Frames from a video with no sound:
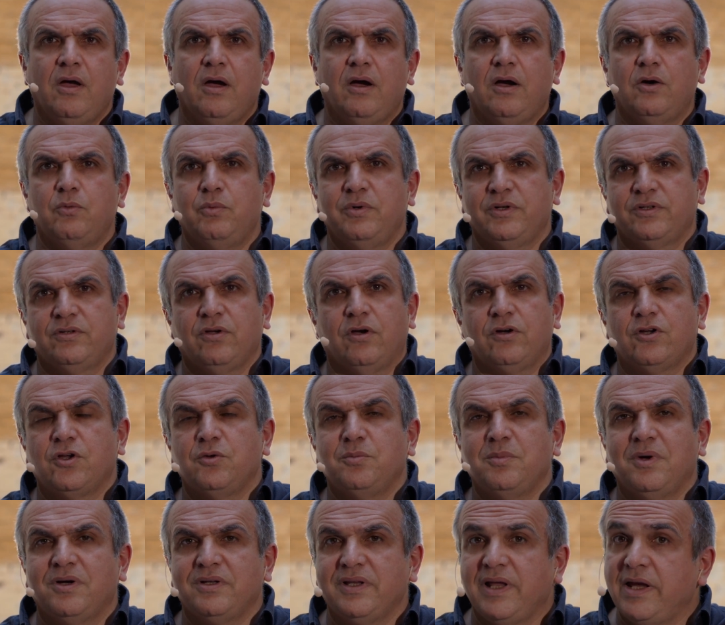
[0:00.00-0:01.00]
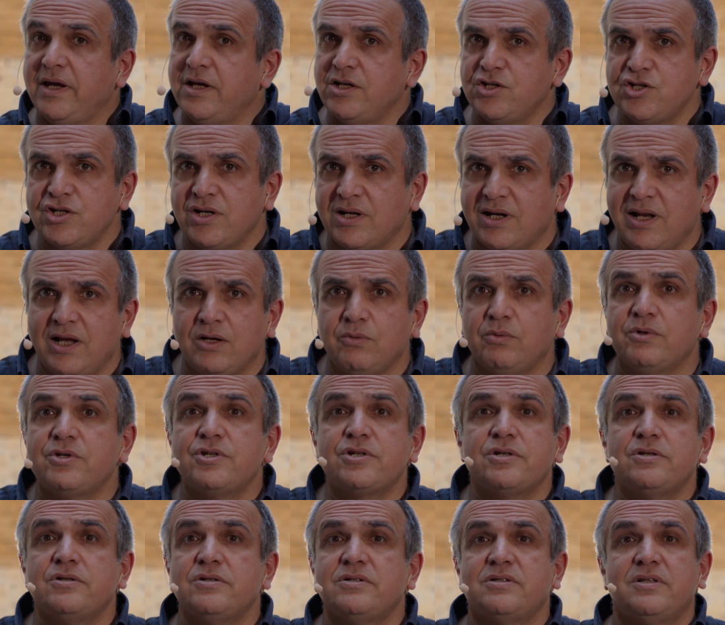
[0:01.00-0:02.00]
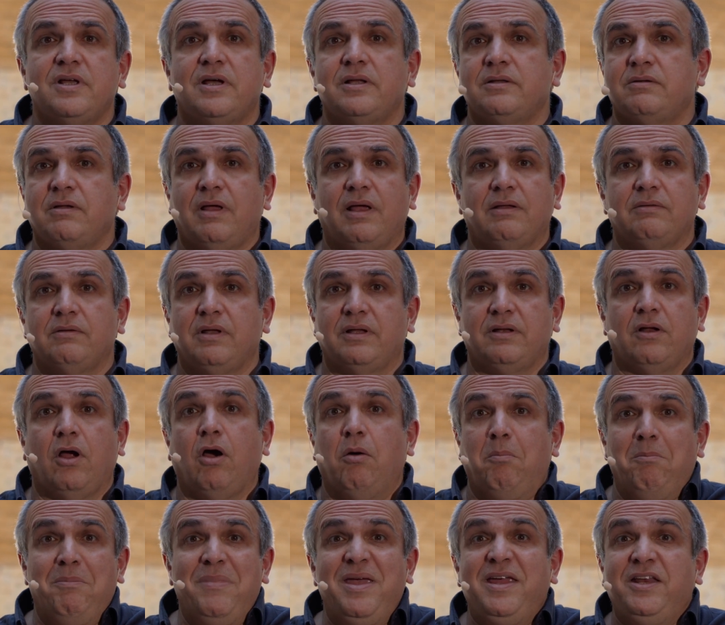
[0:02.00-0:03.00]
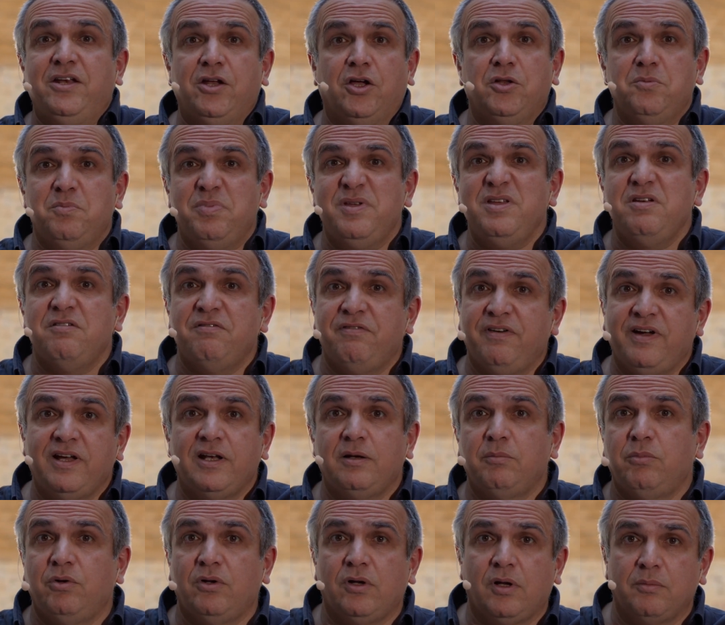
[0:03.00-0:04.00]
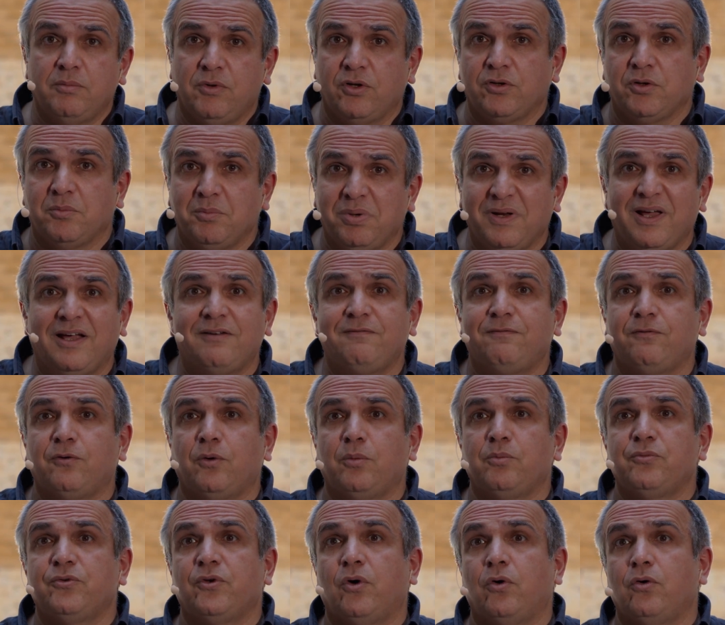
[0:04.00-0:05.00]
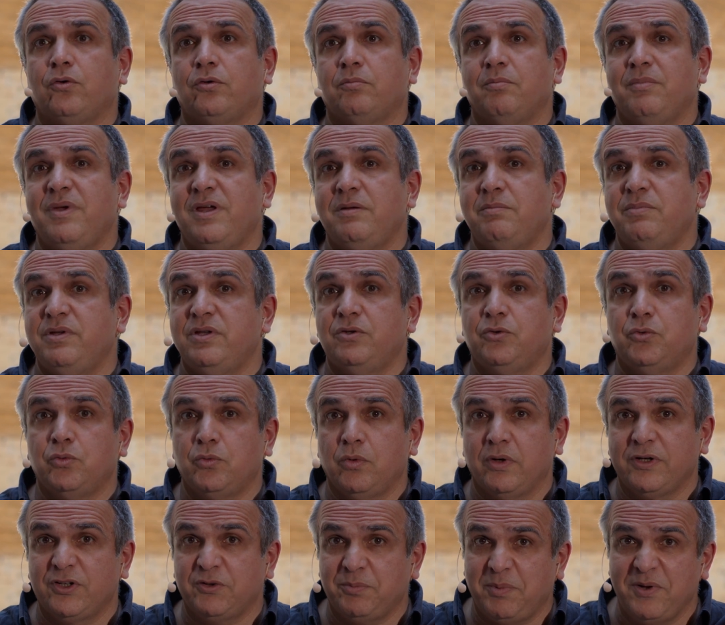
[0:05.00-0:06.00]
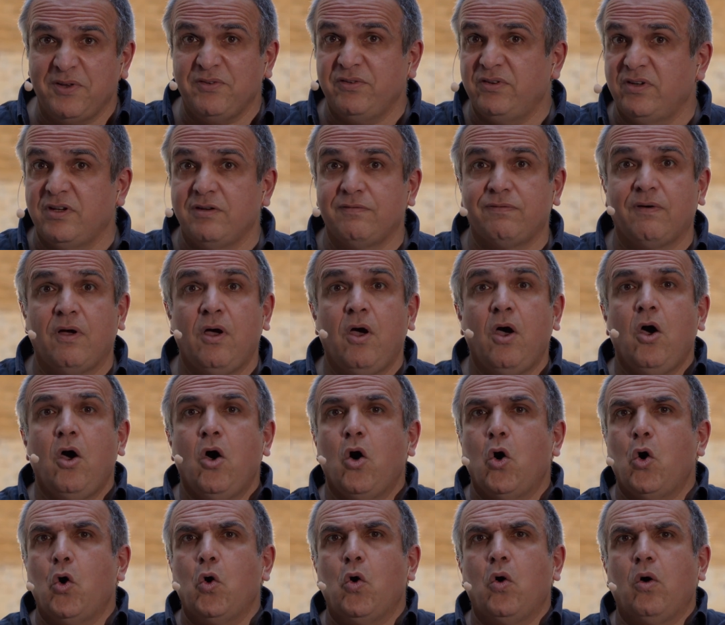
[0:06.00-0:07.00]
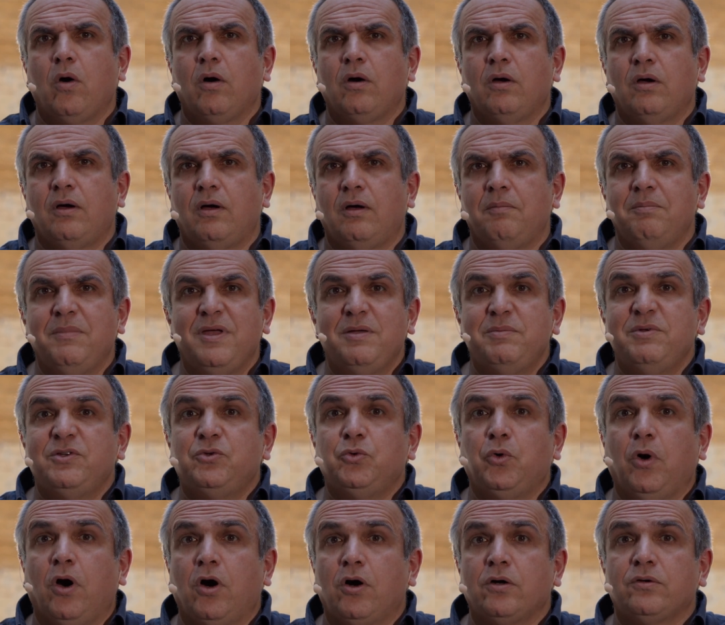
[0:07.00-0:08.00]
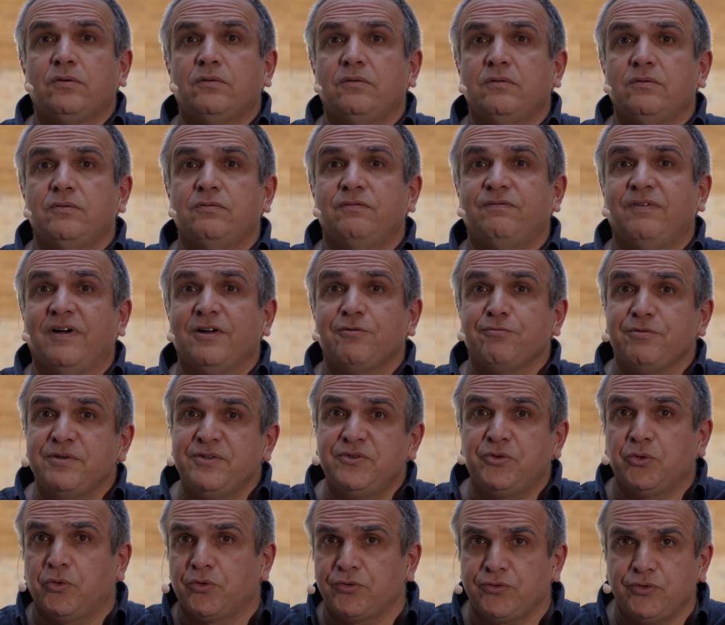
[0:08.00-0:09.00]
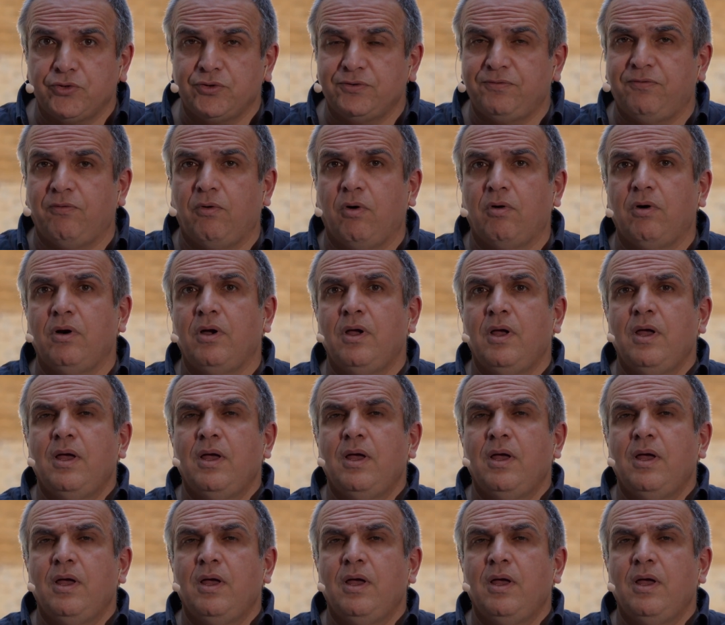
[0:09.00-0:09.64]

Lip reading: We're talking about aging languages that may not be available on modern platforms, or may be too expensive, or maybe too hard to find resources for.